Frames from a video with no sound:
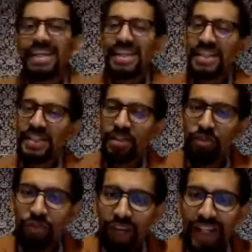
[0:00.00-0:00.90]
is the
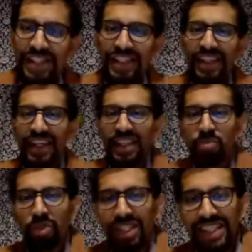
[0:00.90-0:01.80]
Pfizer and the
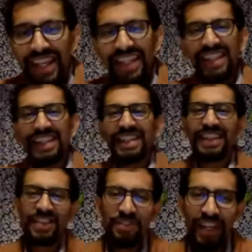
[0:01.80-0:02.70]
Moderna
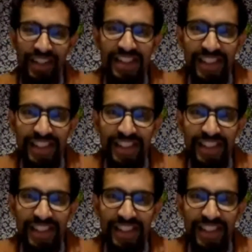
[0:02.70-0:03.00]
vaccine.